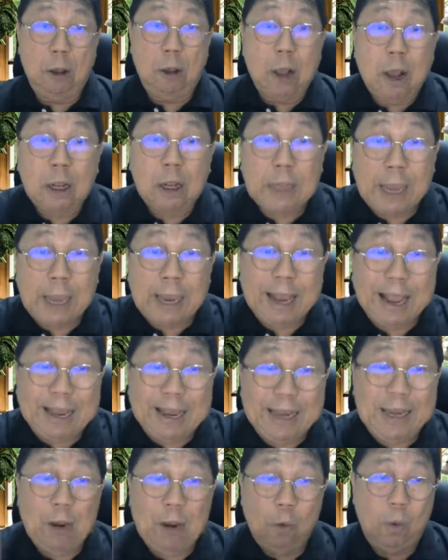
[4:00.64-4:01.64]
okay,
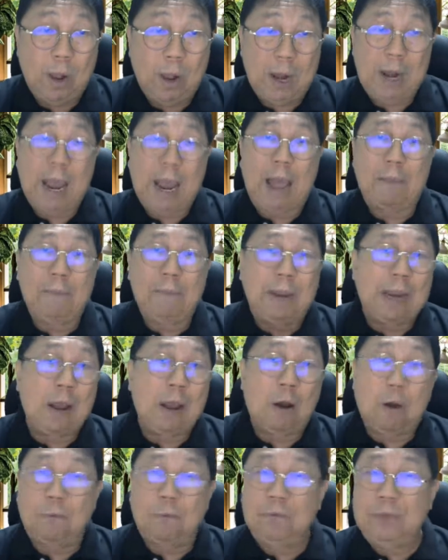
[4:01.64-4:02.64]
in the world are made
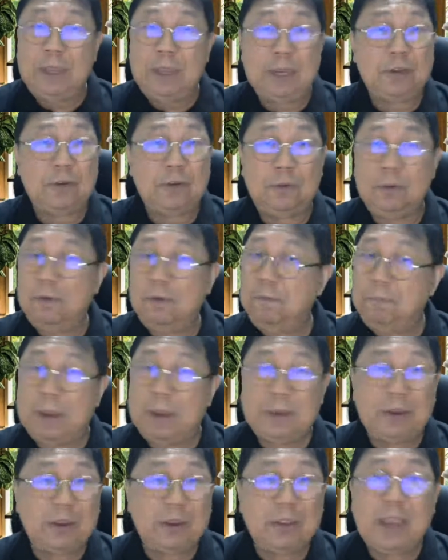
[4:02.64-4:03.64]
up of this
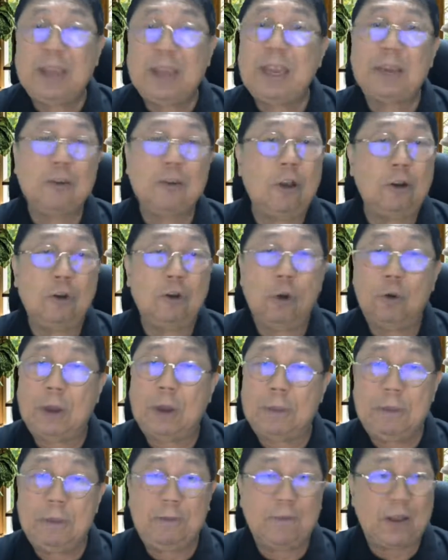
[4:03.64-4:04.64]
basic thing. That's all. Do, re,
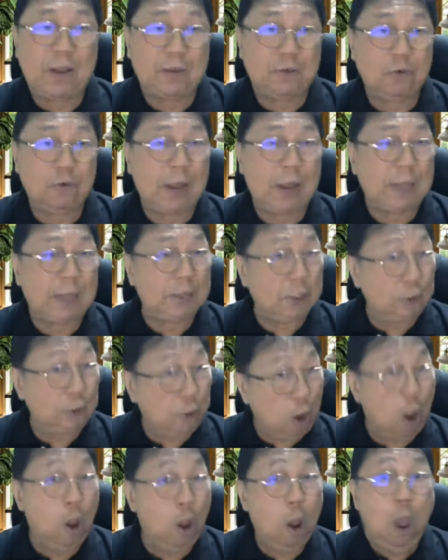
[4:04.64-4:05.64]
mi, fa, sol, la, ti,
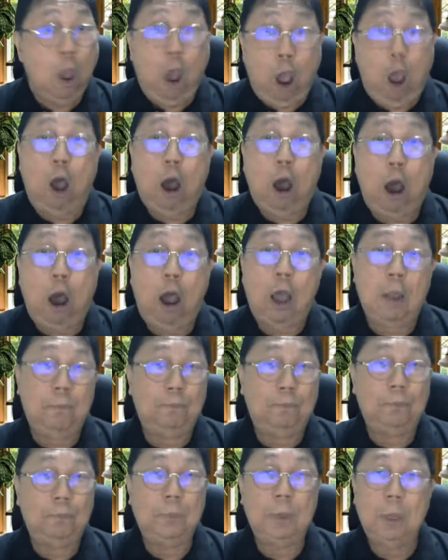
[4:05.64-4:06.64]
do, or
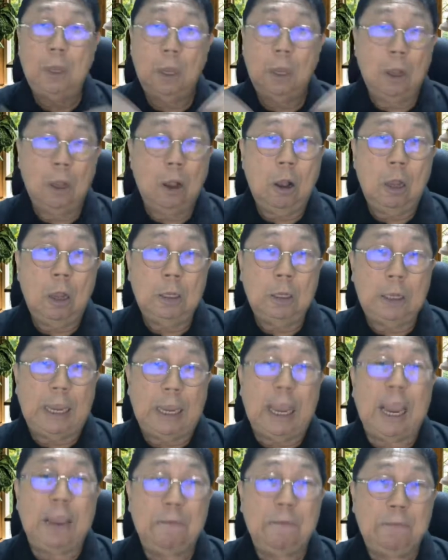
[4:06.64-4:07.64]

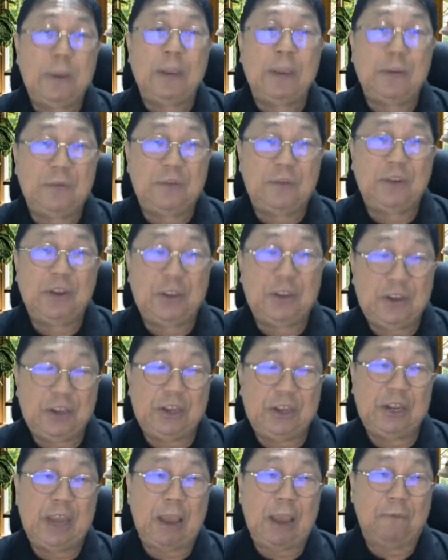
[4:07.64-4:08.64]
A, B, C,
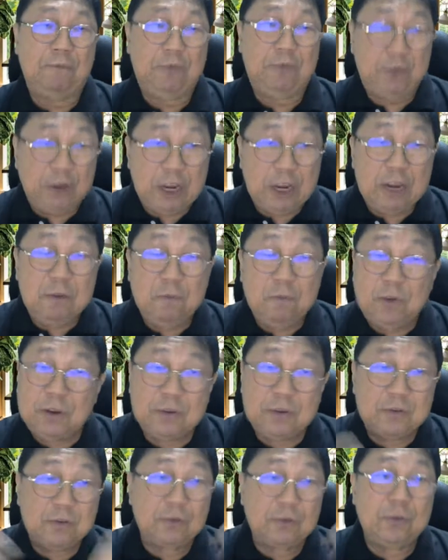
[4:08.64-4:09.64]
D, E, F, G,
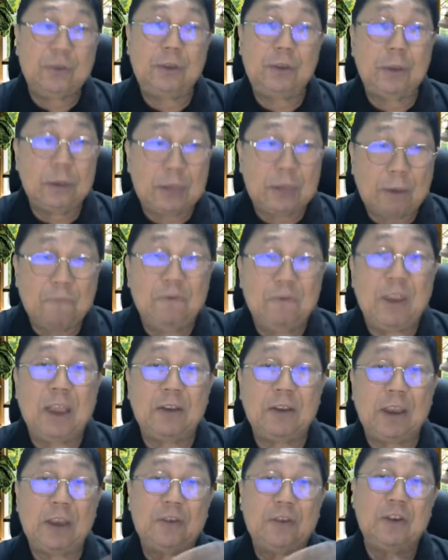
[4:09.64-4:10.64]
with some
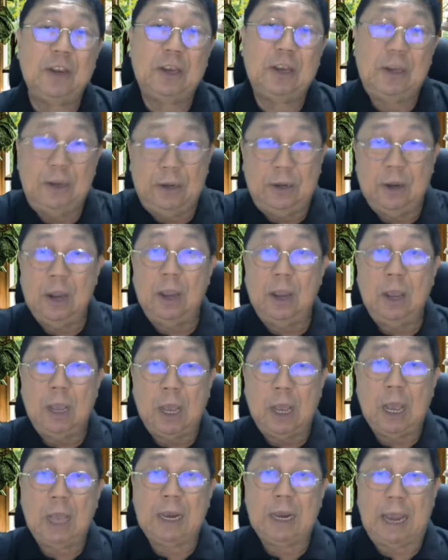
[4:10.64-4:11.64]
variation,
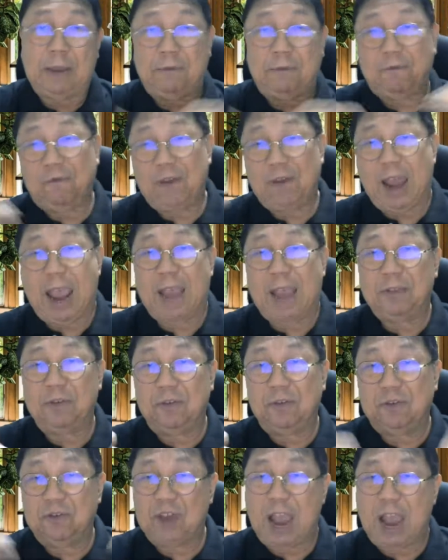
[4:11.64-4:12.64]
like flat,
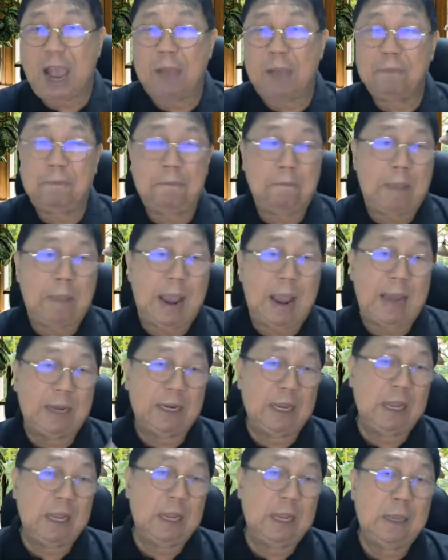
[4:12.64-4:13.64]
sharp,
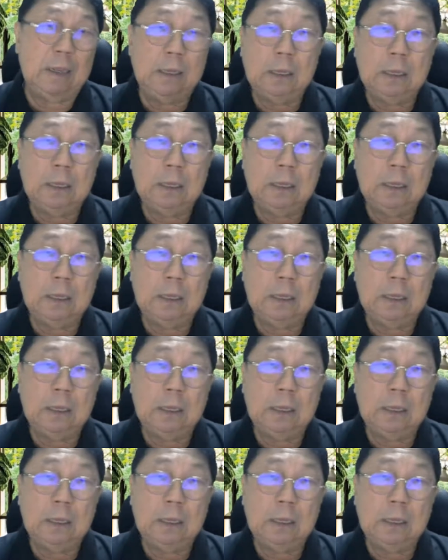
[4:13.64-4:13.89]
minor,